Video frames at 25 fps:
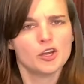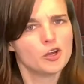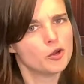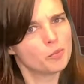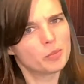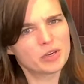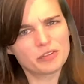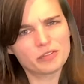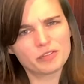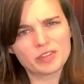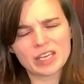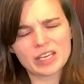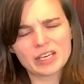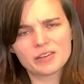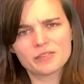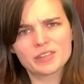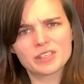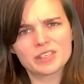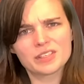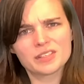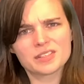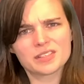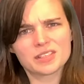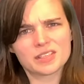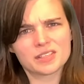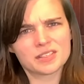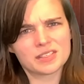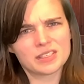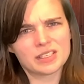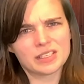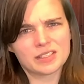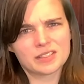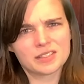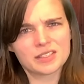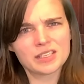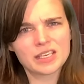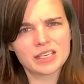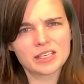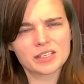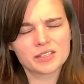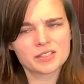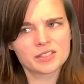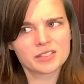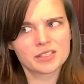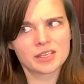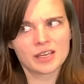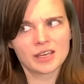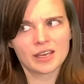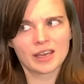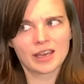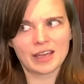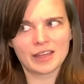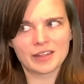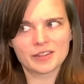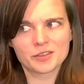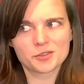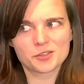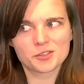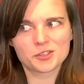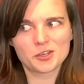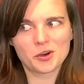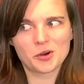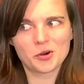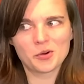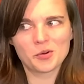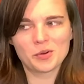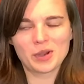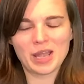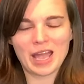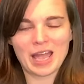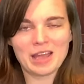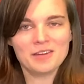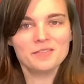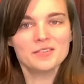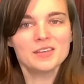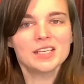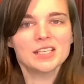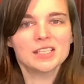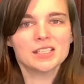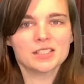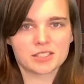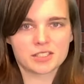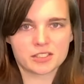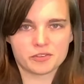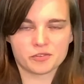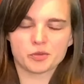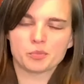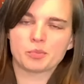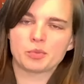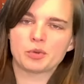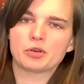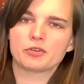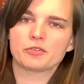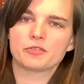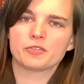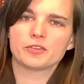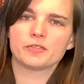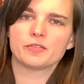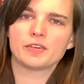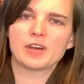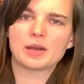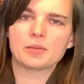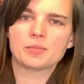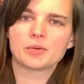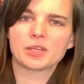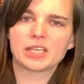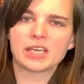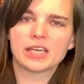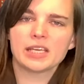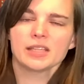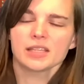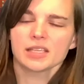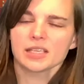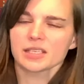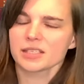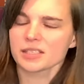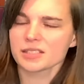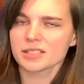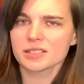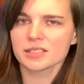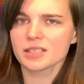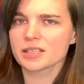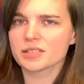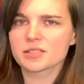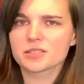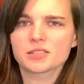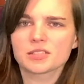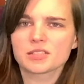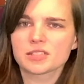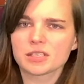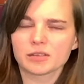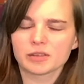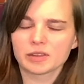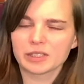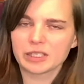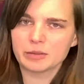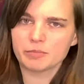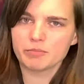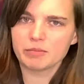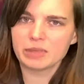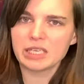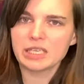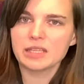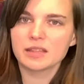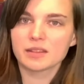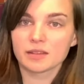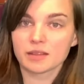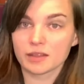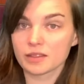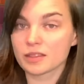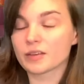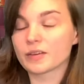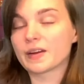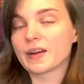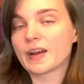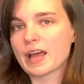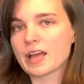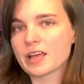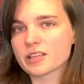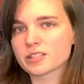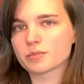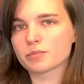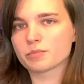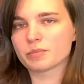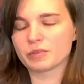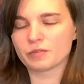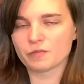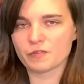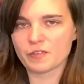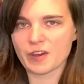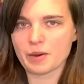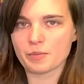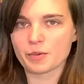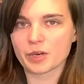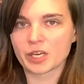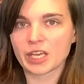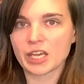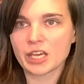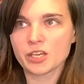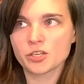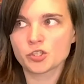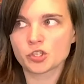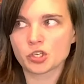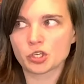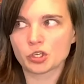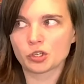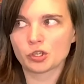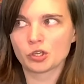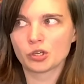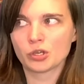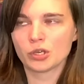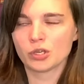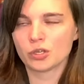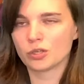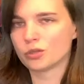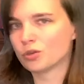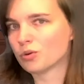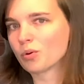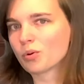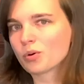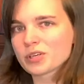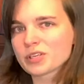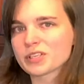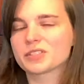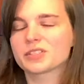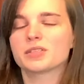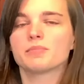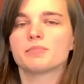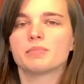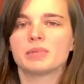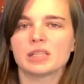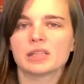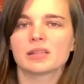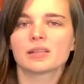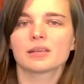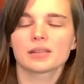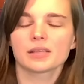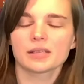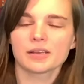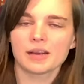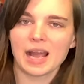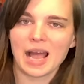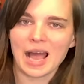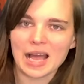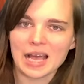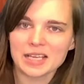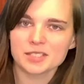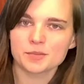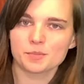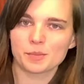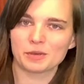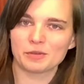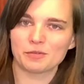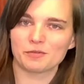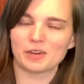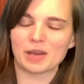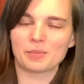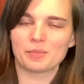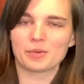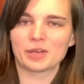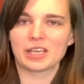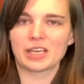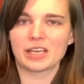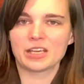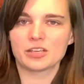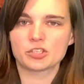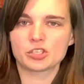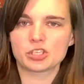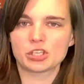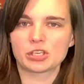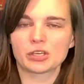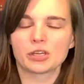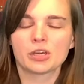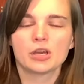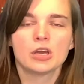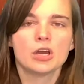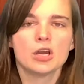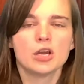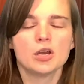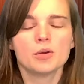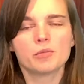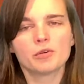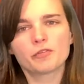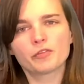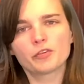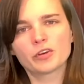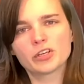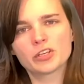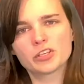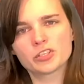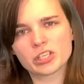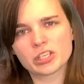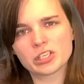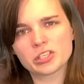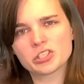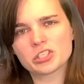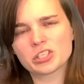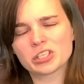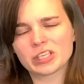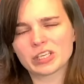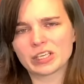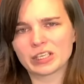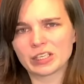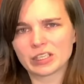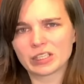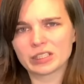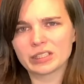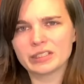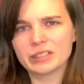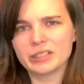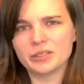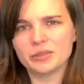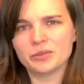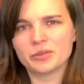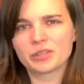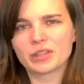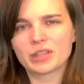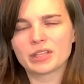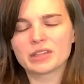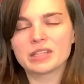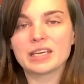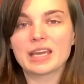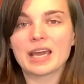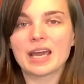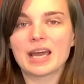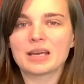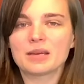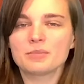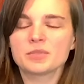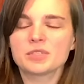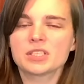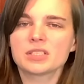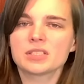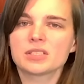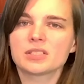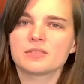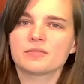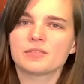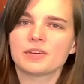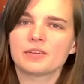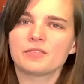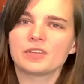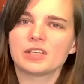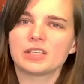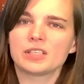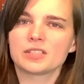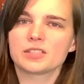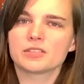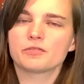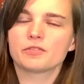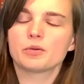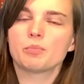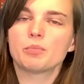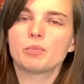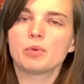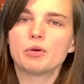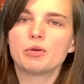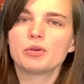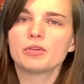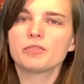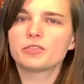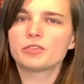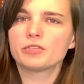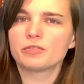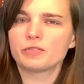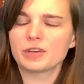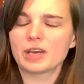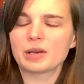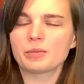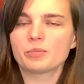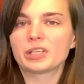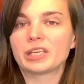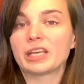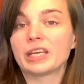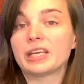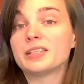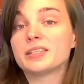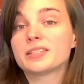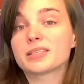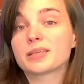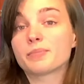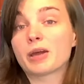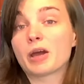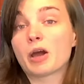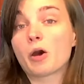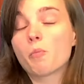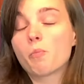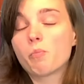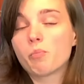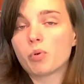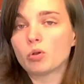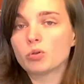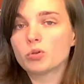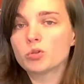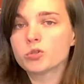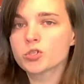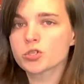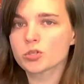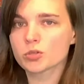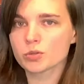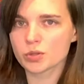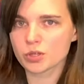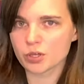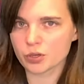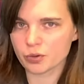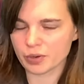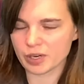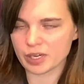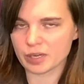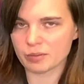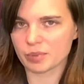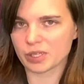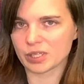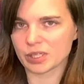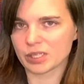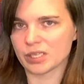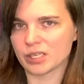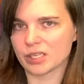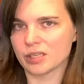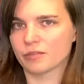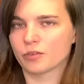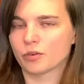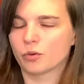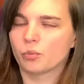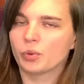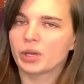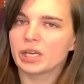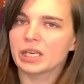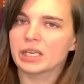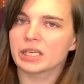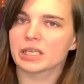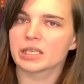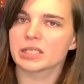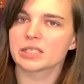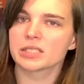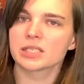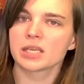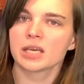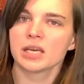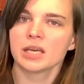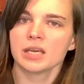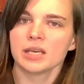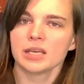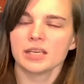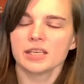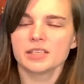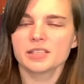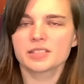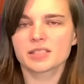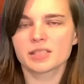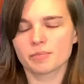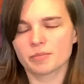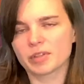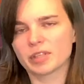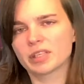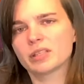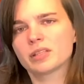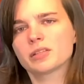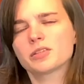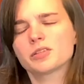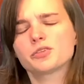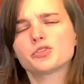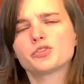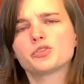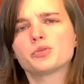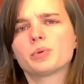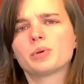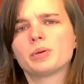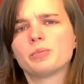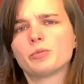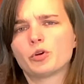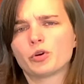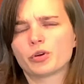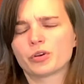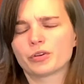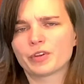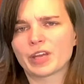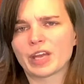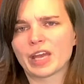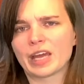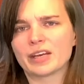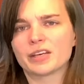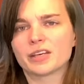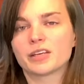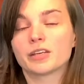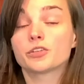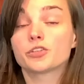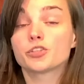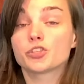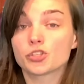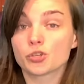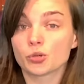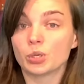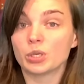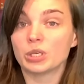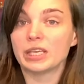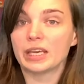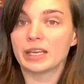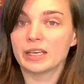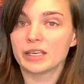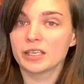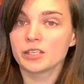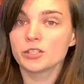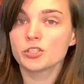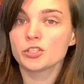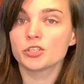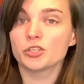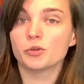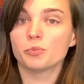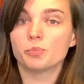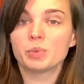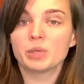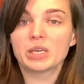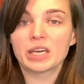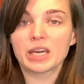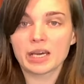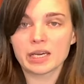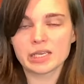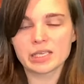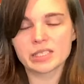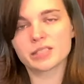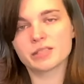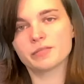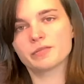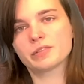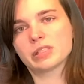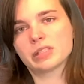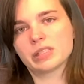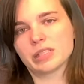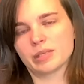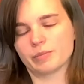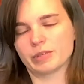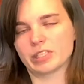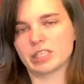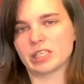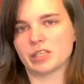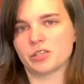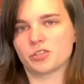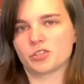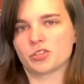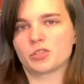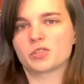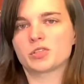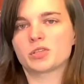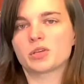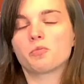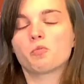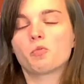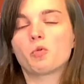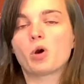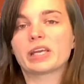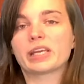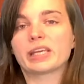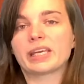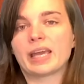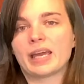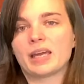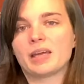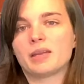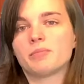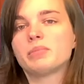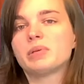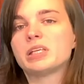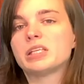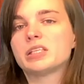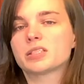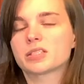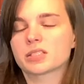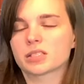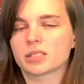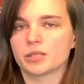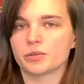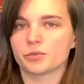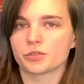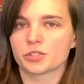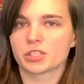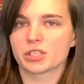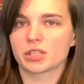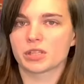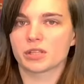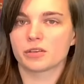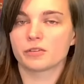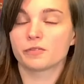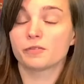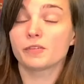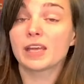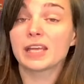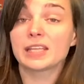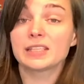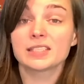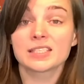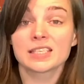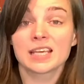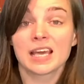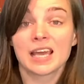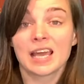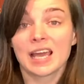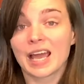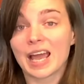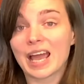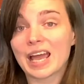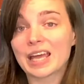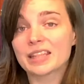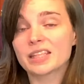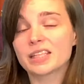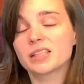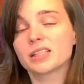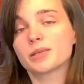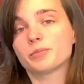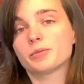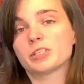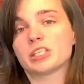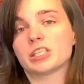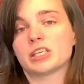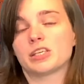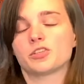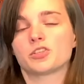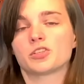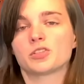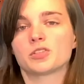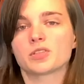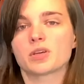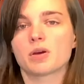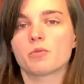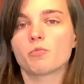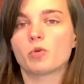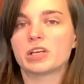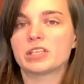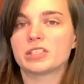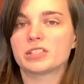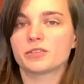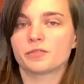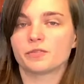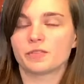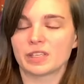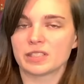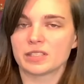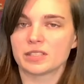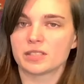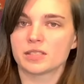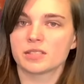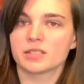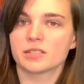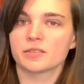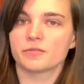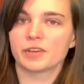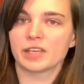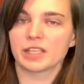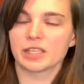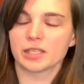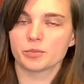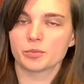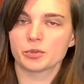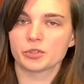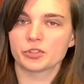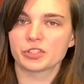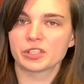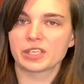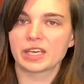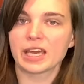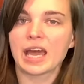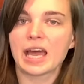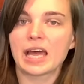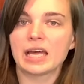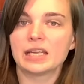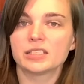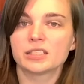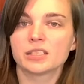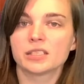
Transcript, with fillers: But if that evidence doesn't exist, and there's no evidence of a motive to fabricate, that doesn't necessarily mean that there hasn't been fabrication nor does it mean that there has been fabrication. But for a judge to conclude that the absence of evidence of a motive to fabricate somehow bolstered the credibility of a witness is something that the Supreme Court of Canada should get into because of the limitations on what can be disclosed to the defense and the limitations on what defense is available to get.